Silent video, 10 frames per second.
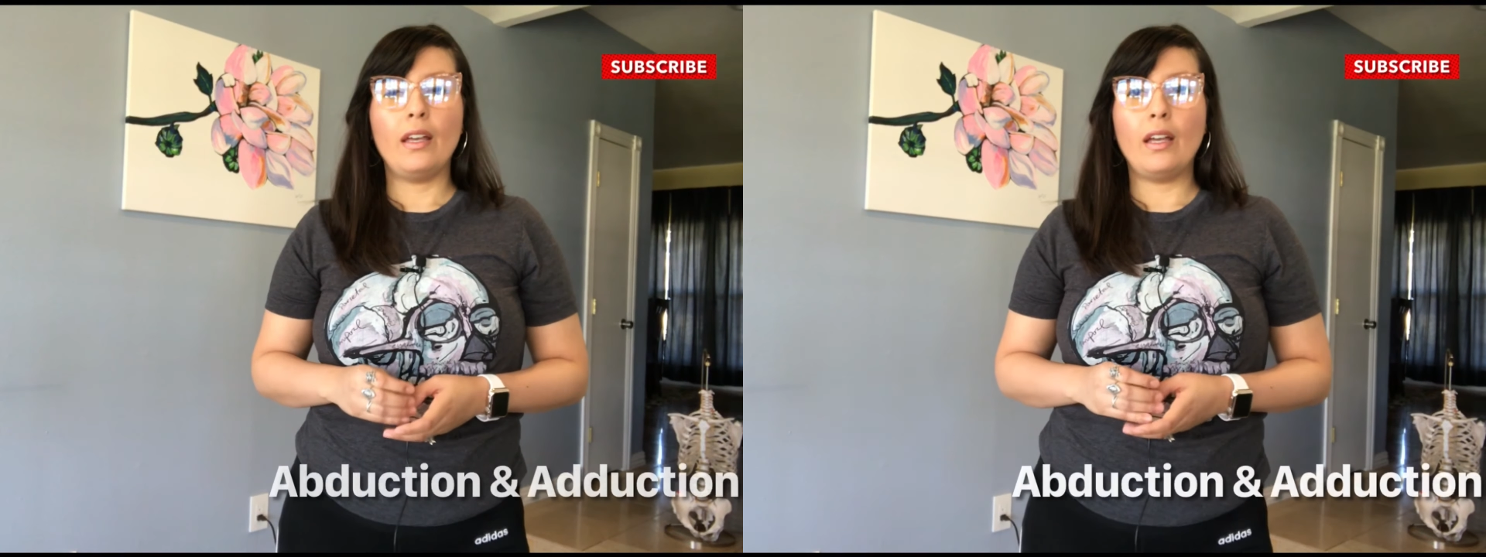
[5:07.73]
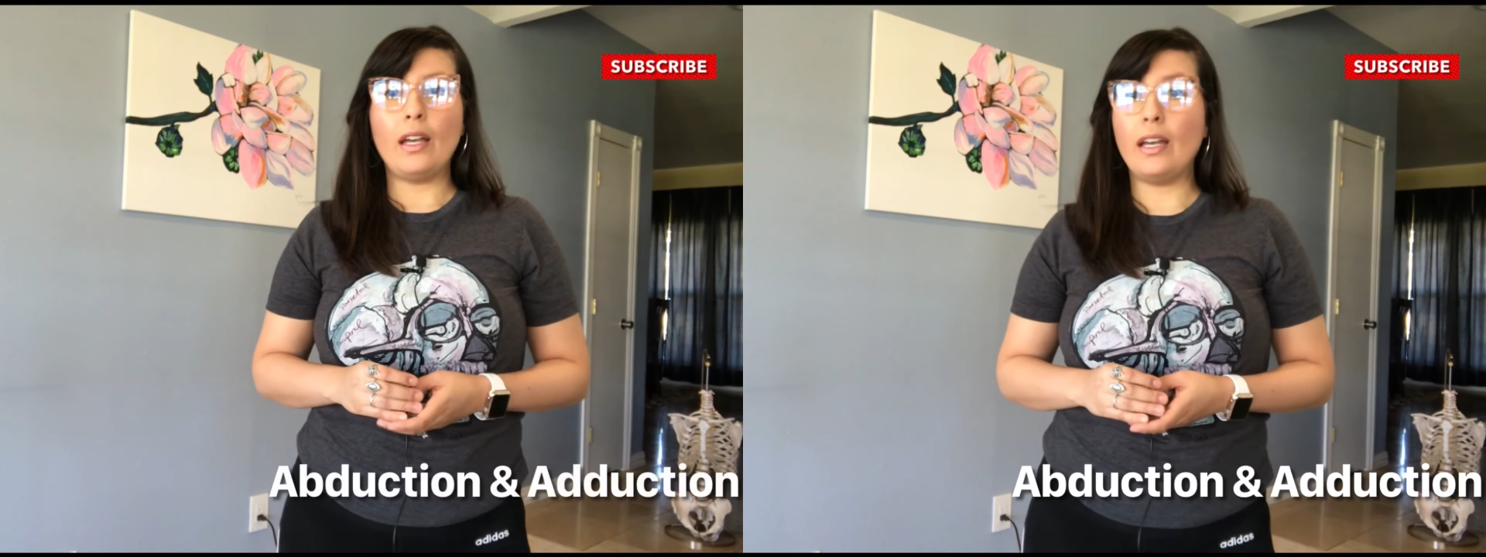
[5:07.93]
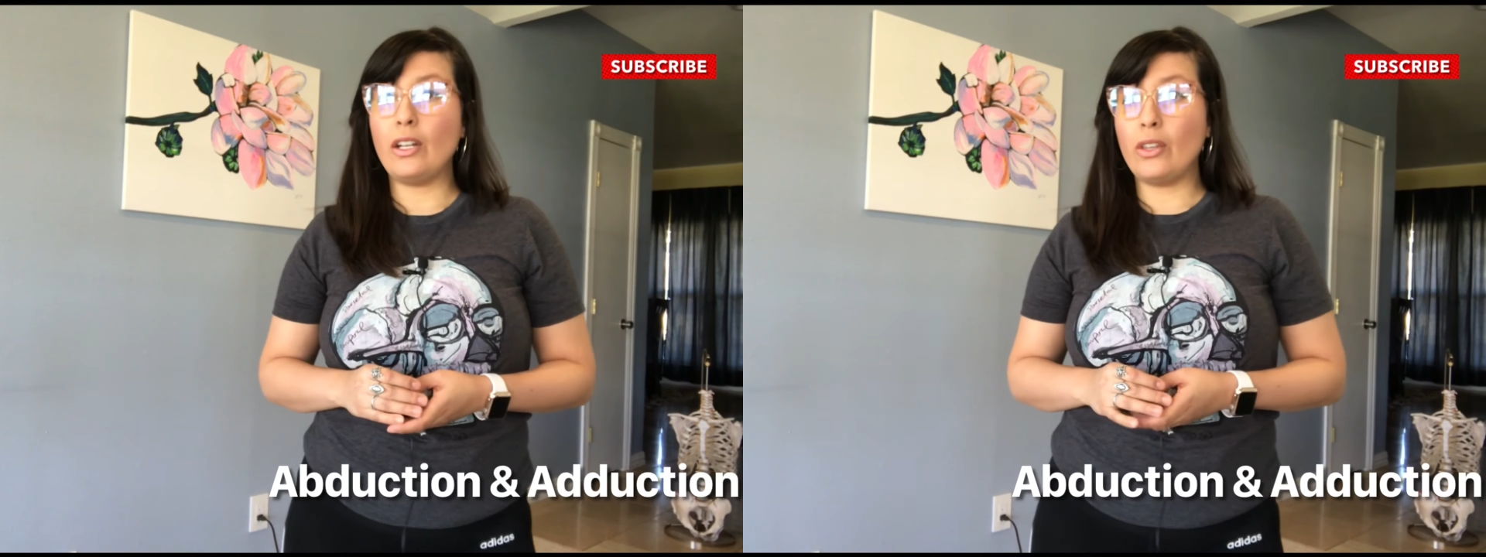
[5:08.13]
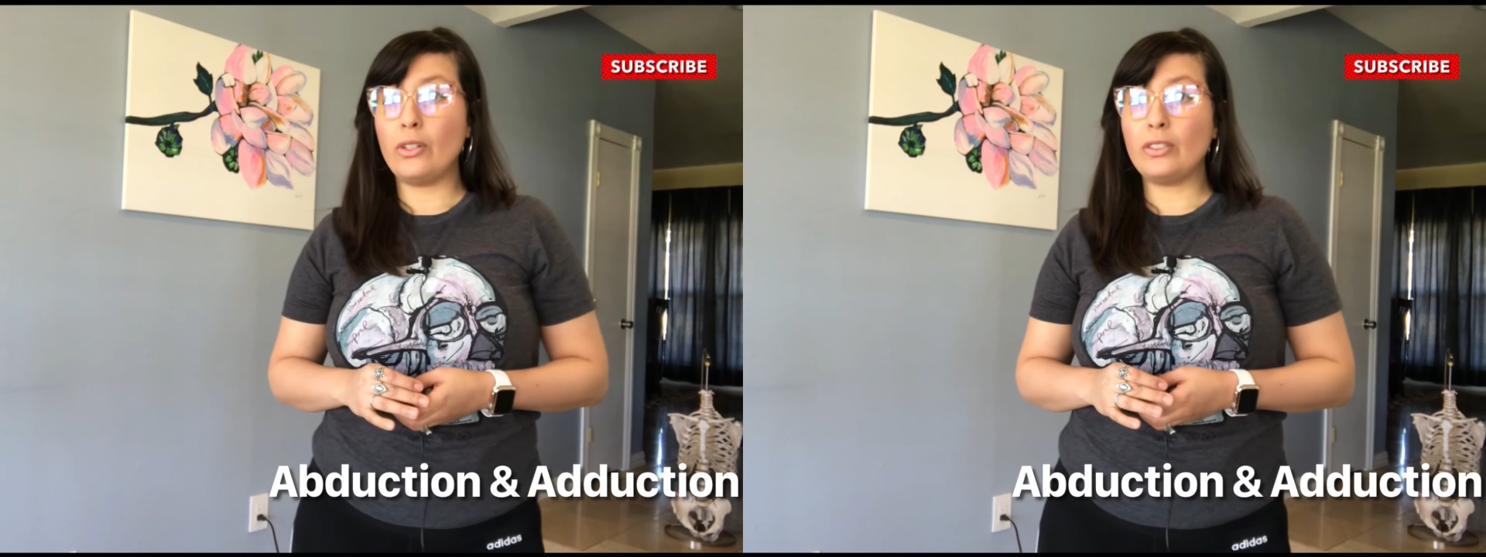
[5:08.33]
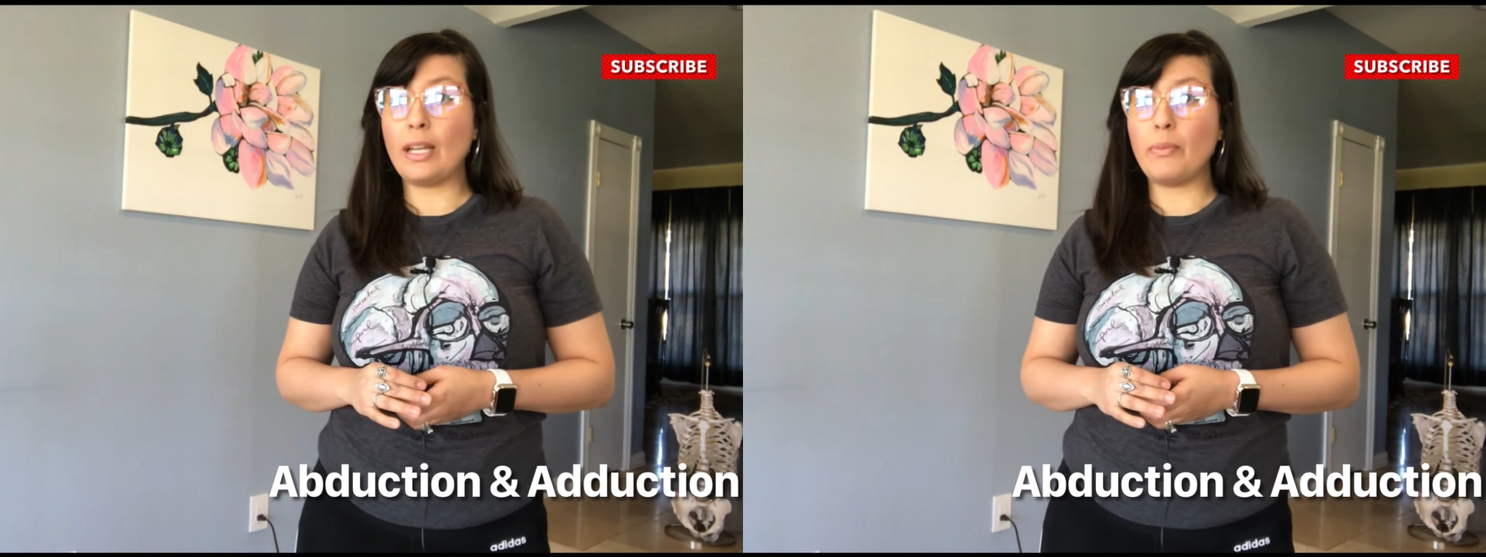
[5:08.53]
Another
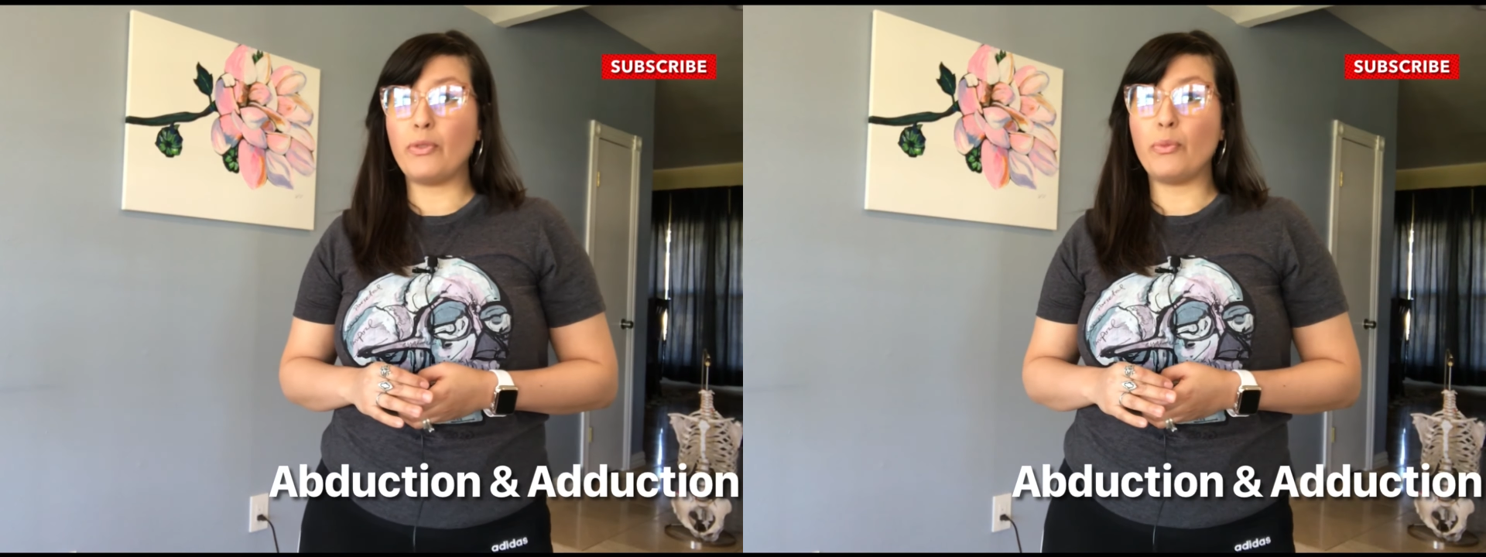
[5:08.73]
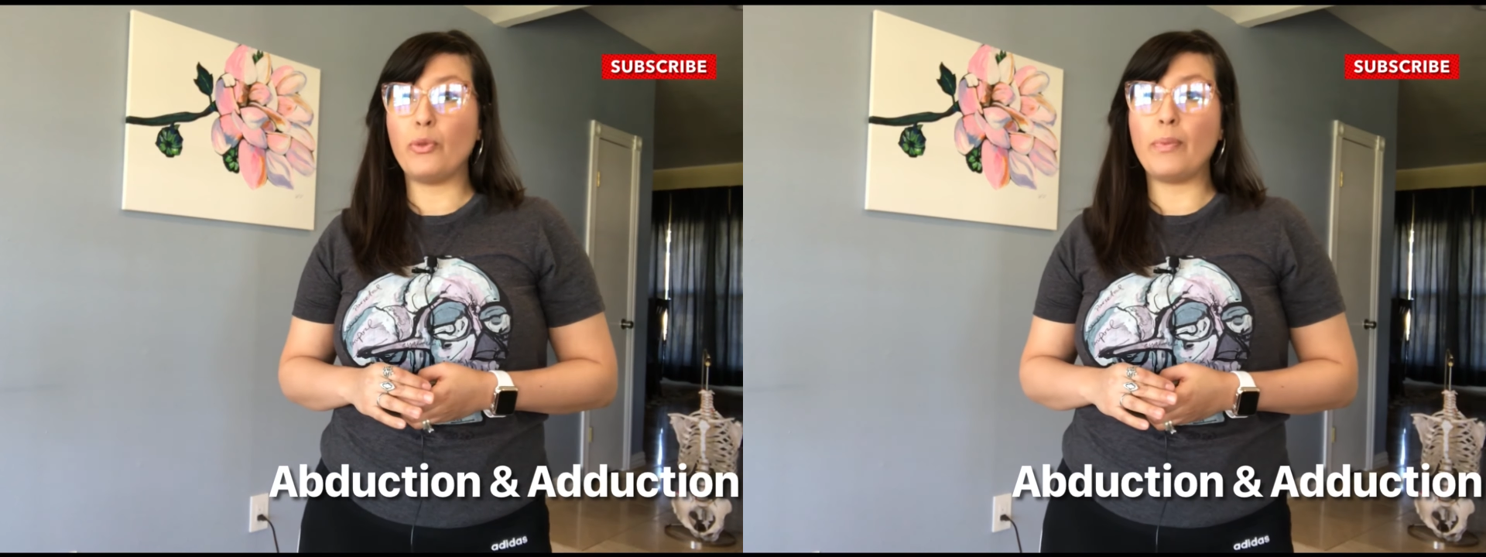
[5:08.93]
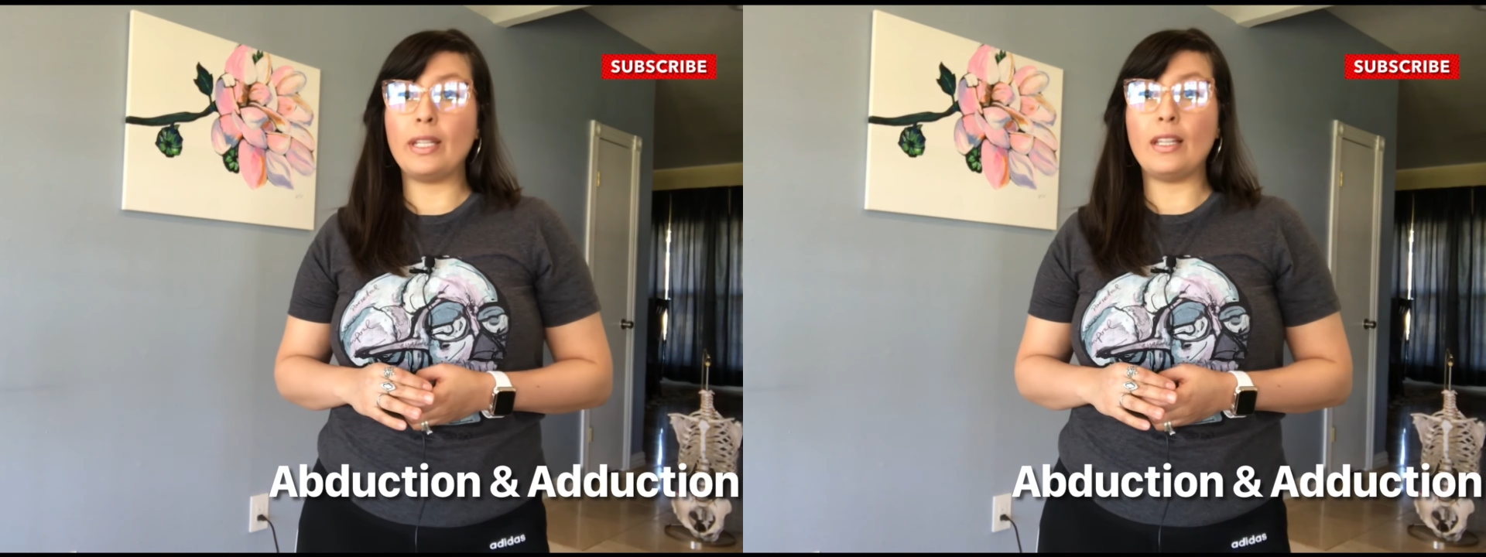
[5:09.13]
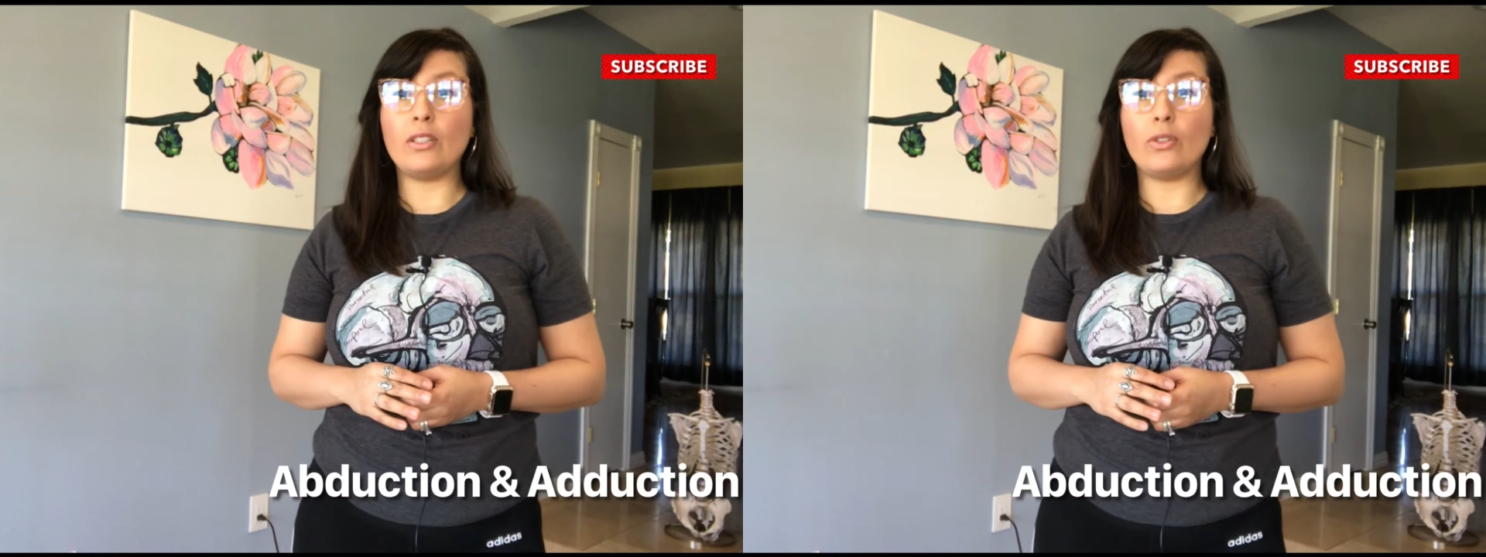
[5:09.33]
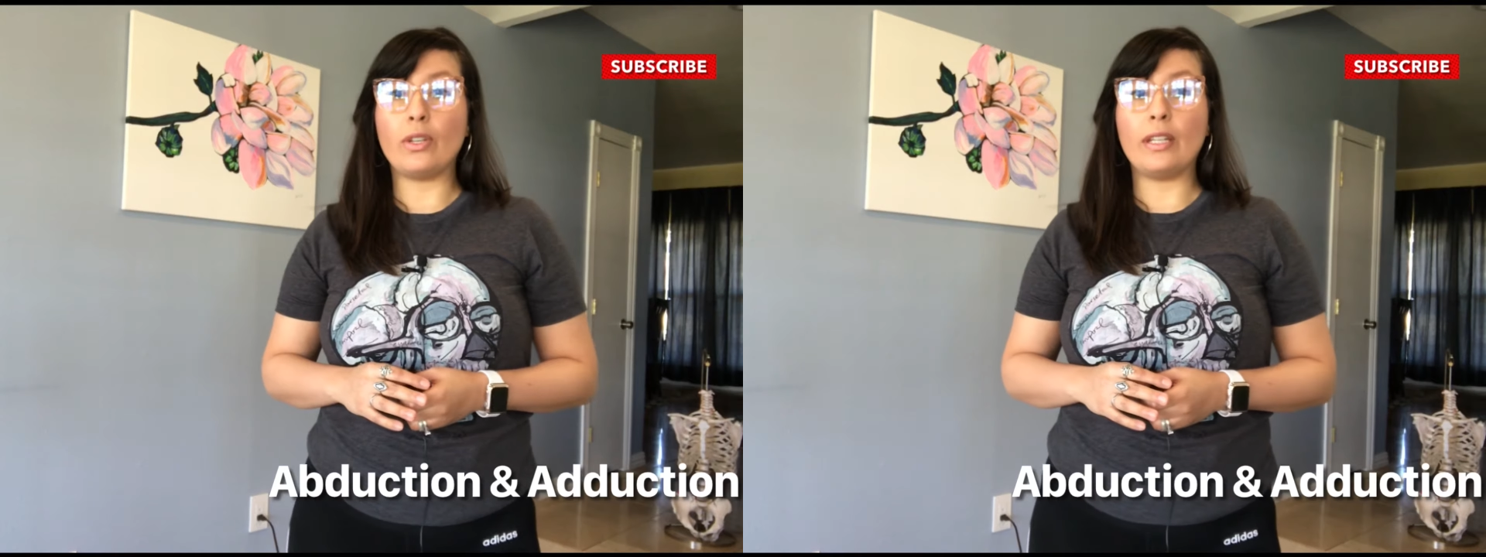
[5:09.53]
type of movement that
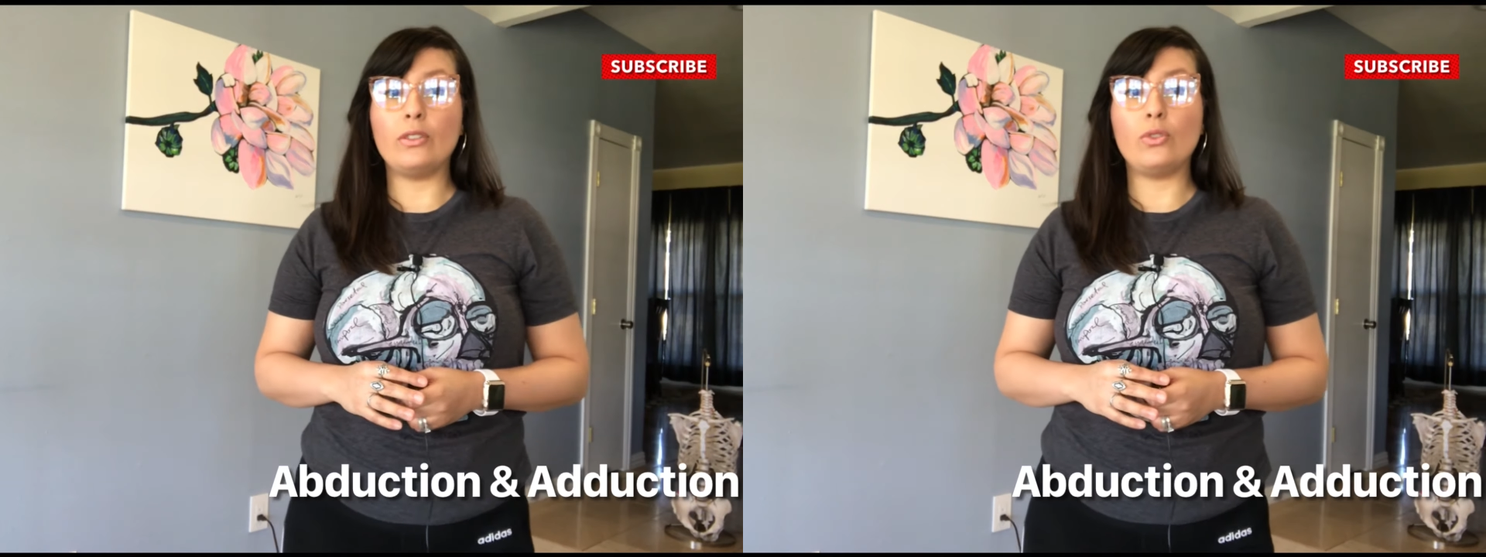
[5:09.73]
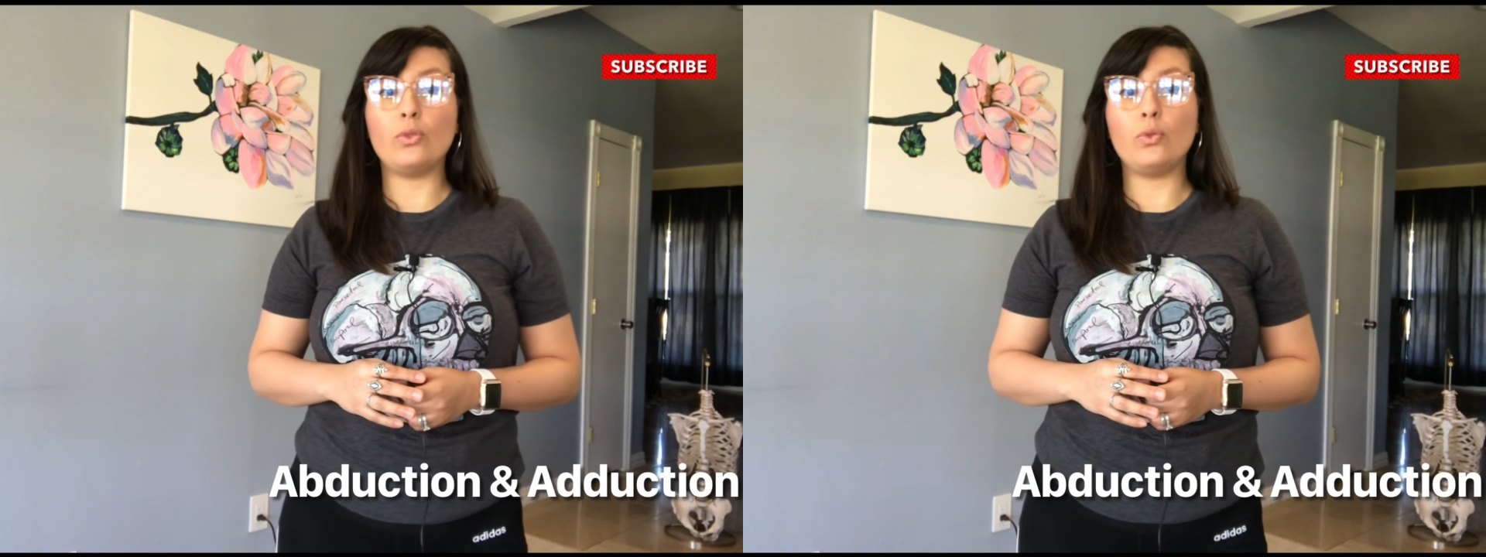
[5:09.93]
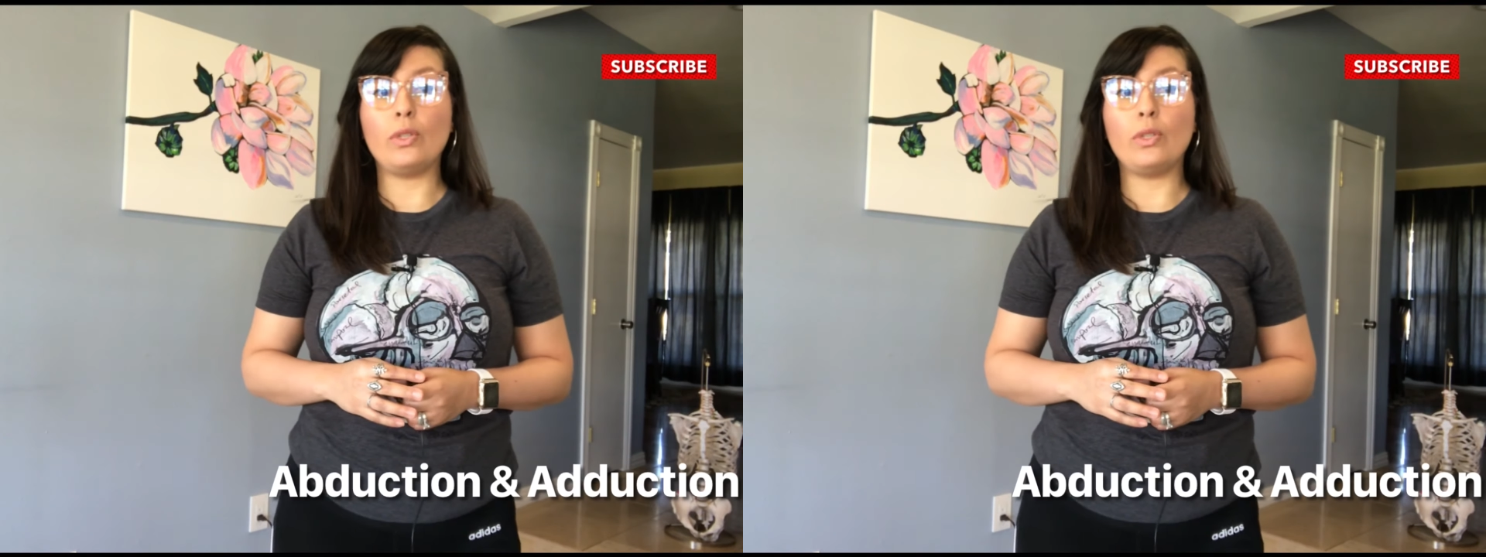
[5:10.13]
you can do,